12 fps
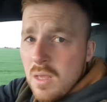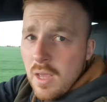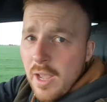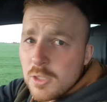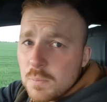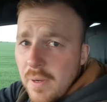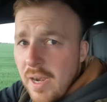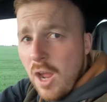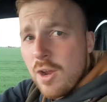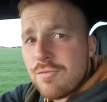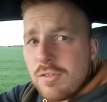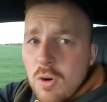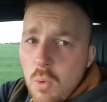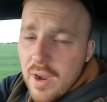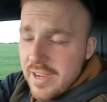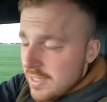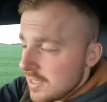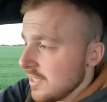It's been over a
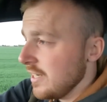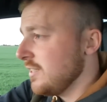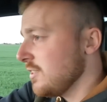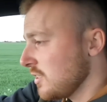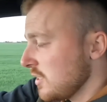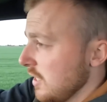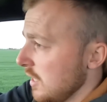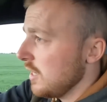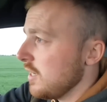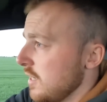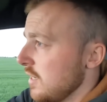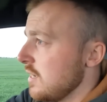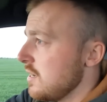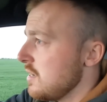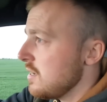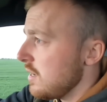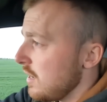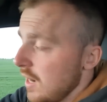week since
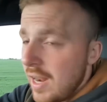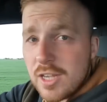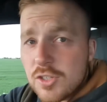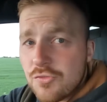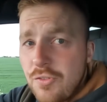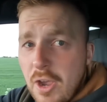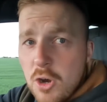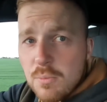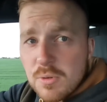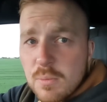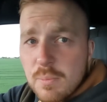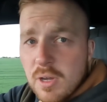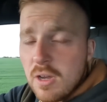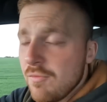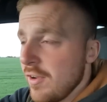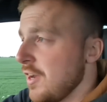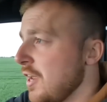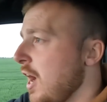I last filmed and put a
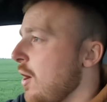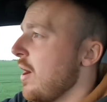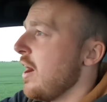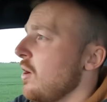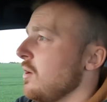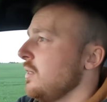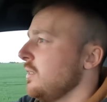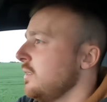video out.